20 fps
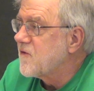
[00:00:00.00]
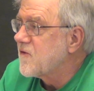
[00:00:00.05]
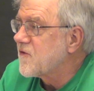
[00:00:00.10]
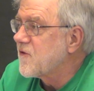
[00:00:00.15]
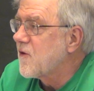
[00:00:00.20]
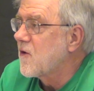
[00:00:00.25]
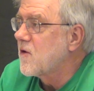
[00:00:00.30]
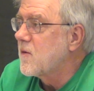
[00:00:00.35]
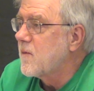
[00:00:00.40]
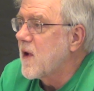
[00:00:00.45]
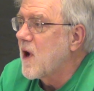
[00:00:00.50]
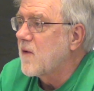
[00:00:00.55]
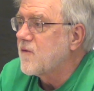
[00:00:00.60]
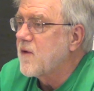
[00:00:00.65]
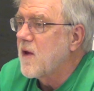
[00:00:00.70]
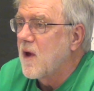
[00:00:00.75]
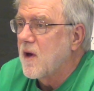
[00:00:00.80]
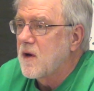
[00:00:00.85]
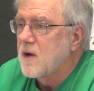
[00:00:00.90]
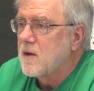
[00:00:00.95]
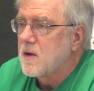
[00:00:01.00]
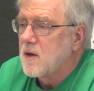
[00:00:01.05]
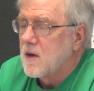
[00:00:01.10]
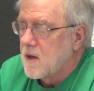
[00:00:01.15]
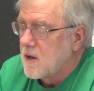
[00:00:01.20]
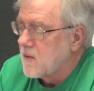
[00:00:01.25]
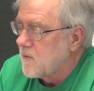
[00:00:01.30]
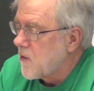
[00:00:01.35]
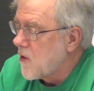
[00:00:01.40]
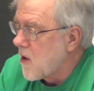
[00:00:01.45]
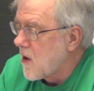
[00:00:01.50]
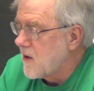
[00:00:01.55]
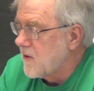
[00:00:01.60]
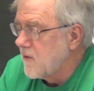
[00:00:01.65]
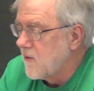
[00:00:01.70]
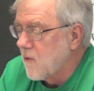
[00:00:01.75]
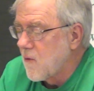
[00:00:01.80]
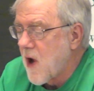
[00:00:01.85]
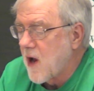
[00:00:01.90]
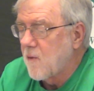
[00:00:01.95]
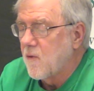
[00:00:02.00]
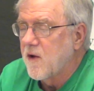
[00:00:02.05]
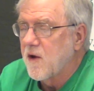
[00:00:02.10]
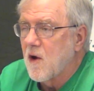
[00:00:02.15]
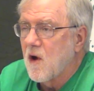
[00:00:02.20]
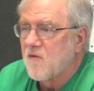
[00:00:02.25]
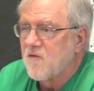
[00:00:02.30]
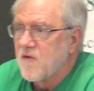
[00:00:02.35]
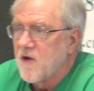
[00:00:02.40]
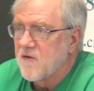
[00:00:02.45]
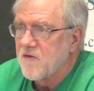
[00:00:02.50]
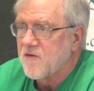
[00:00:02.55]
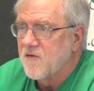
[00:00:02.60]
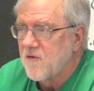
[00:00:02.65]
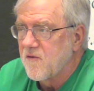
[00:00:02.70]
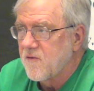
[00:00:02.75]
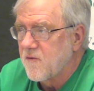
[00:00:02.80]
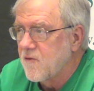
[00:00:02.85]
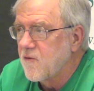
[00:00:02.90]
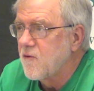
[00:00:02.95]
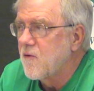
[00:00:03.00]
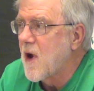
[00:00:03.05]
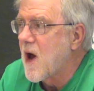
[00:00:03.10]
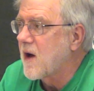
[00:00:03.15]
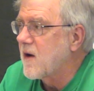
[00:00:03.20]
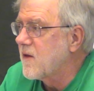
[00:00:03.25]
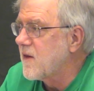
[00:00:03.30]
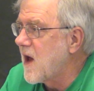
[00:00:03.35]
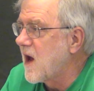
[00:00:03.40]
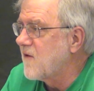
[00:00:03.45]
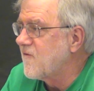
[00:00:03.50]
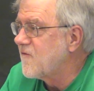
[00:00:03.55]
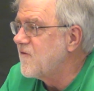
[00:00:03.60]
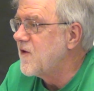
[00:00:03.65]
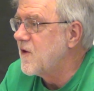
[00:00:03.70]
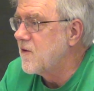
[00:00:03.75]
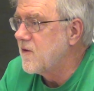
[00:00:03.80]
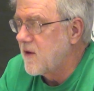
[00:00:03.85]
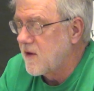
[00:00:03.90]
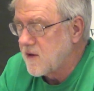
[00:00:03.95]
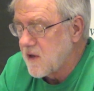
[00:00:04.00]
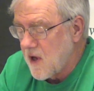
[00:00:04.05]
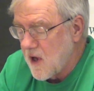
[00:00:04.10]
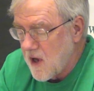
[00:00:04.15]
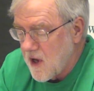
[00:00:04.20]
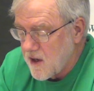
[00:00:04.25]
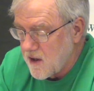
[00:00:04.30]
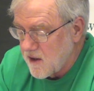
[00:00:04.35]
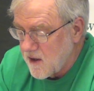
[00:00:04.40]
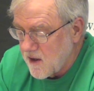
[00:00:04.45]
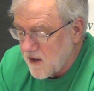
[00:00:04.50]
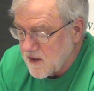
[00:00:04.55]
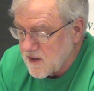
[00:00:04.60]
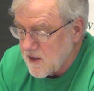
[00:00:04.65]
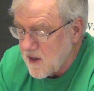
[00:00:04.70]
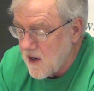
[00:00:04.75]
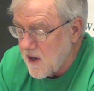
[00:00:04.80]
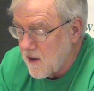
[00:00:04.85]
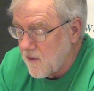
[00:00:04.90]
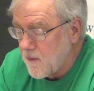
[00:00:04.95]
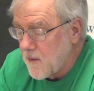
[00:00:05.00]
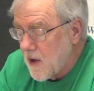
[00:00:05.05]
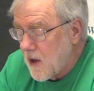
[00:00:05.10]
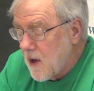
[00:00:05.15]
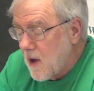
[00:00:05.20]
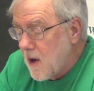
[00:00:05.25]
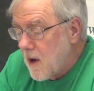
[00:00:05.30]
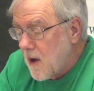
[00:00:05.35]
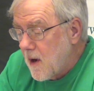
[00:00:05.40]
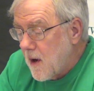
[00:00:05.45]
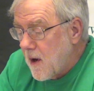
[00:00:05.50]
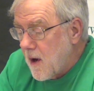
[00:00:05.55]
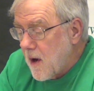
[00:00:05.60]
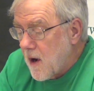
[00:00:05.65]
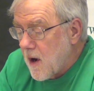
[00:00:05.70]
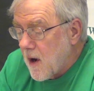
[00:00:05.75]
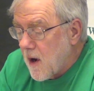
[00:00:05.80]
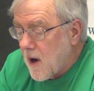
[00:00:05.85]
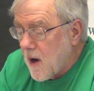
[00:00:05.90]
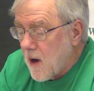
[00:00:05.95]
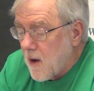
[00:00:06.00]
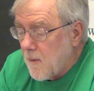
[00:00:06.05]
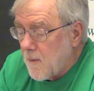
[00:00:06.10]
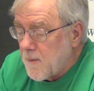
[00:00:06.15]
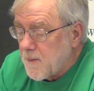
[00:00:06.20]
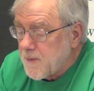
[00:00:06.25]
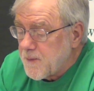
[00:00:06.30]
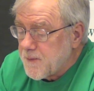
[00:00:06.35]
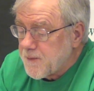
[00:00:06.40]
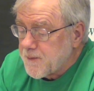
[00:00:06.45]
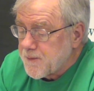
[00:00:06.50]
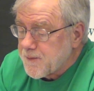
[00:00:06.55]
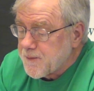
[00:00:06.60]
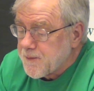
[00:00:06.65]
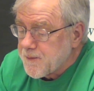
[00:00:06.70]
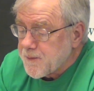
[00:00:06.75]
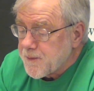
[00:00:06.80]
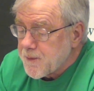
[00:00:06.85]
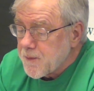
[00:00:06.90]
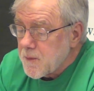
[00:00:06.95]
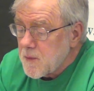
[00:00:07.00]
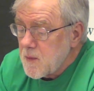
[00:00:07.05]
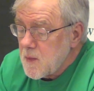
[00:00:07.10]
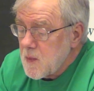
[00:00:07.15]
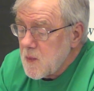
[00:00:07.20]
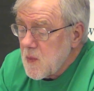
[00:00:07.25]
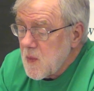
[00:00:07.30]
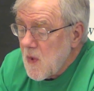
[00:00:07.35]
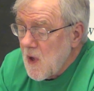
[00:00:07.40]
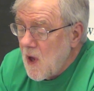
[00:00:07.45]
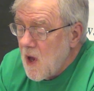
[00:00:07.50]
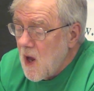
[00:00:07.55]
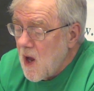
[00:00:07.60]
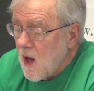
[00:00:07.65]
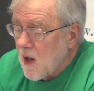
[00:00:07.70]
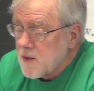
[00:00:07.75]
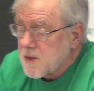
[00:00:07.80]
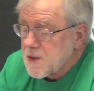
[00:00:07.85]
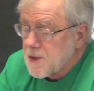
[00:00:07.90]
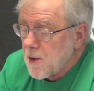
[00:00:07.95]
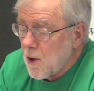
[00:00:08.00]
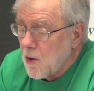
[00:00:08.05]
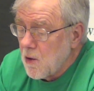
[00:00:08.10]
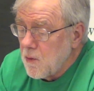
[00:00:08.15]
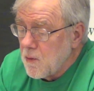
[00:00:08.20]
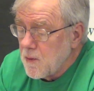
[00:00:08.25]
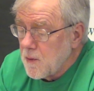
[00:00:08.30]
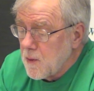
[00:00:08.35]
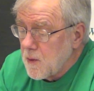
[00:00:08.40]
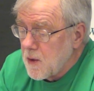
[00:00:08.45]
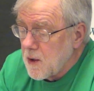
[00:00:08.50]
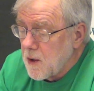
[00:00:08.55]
concerned about that, and part of the right-wing offensive grew out of that fear that they had at that time. And so,